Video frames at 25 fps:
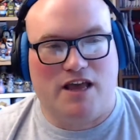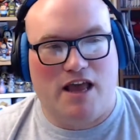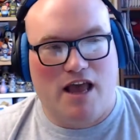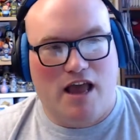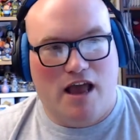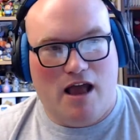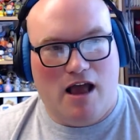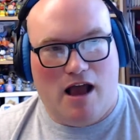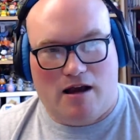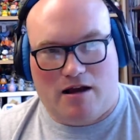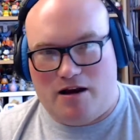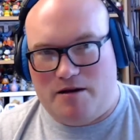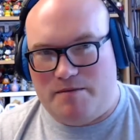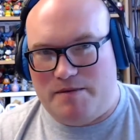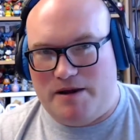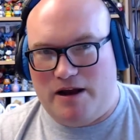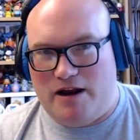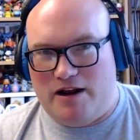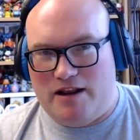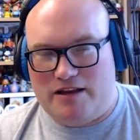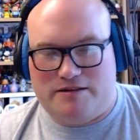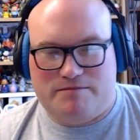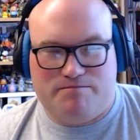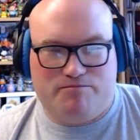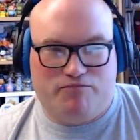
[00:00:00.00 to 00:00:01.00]
I'm going to be
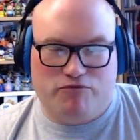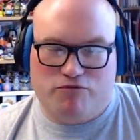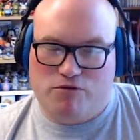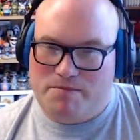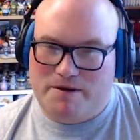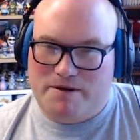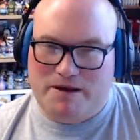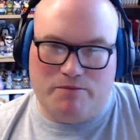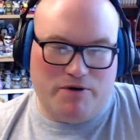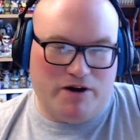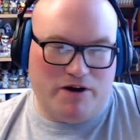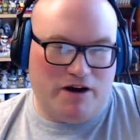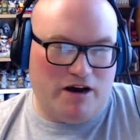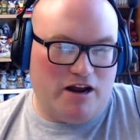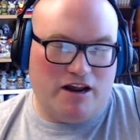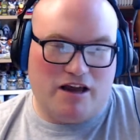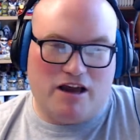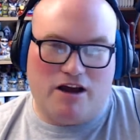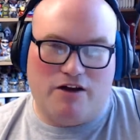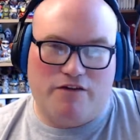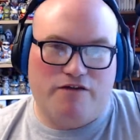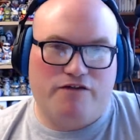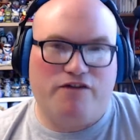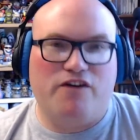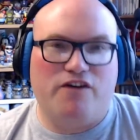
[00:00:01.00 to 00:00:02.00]
honest, probably we're going to
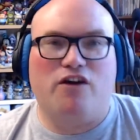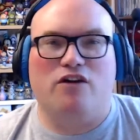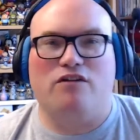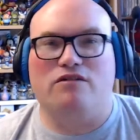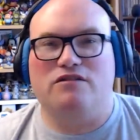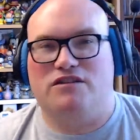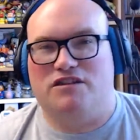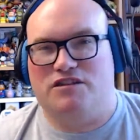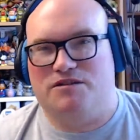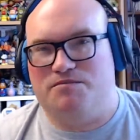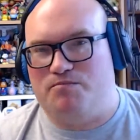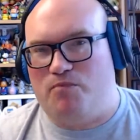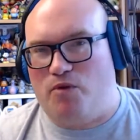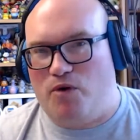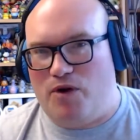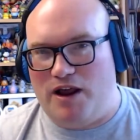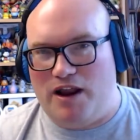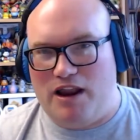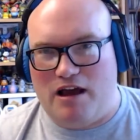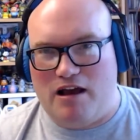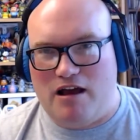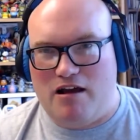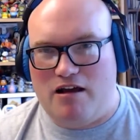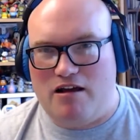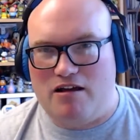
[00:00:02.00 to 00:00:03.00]
go full-on
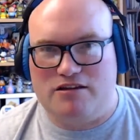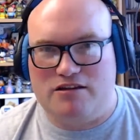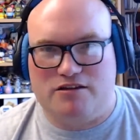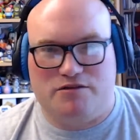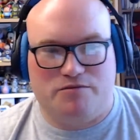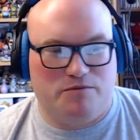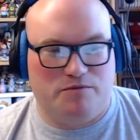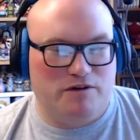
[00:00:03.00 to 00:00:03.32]
spoilers.